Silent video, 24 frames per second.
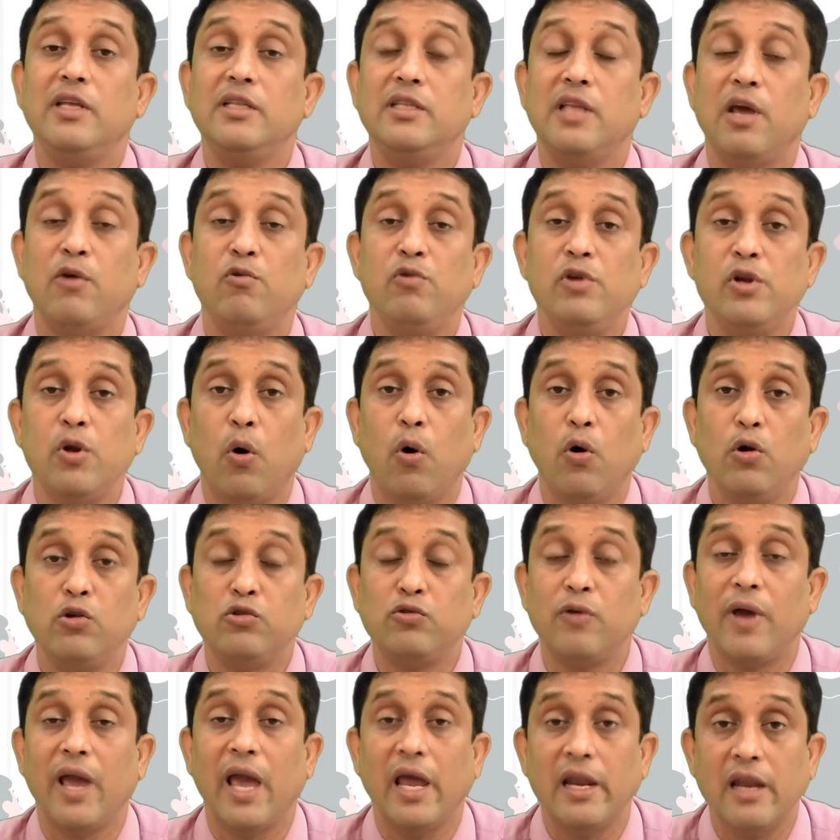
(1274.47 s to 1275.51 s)
they will
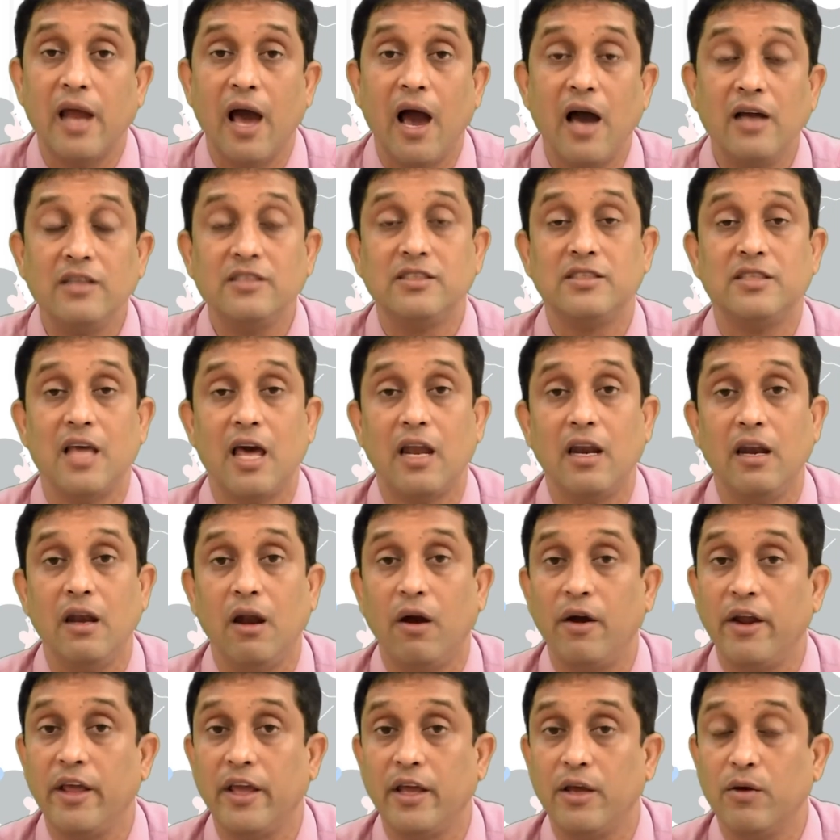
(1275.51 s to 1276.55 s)
also enhance their
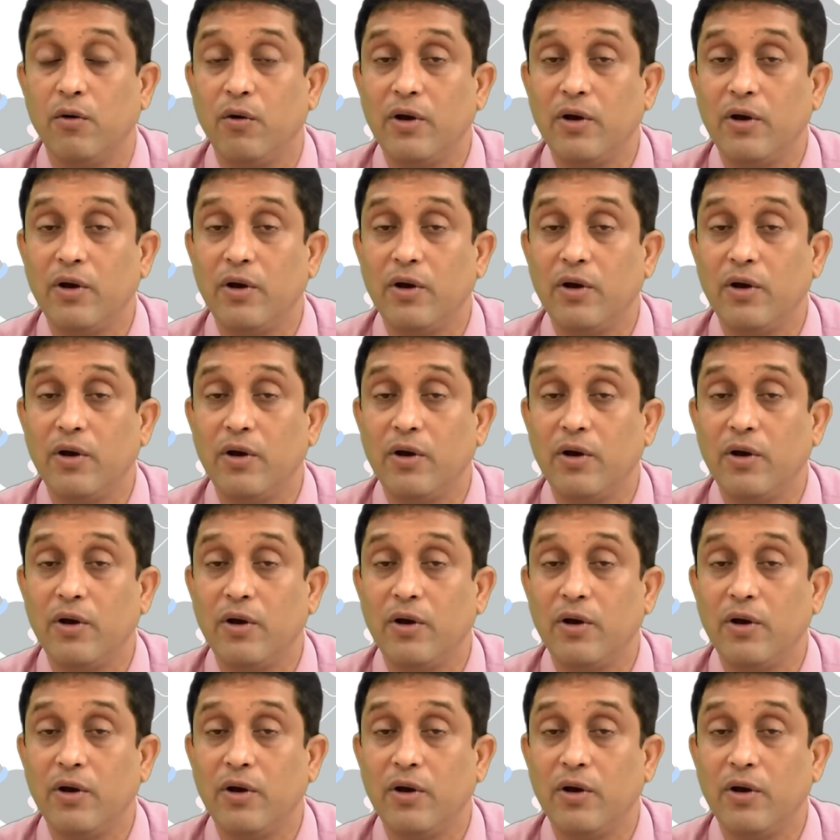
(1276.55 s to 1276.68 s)
learning.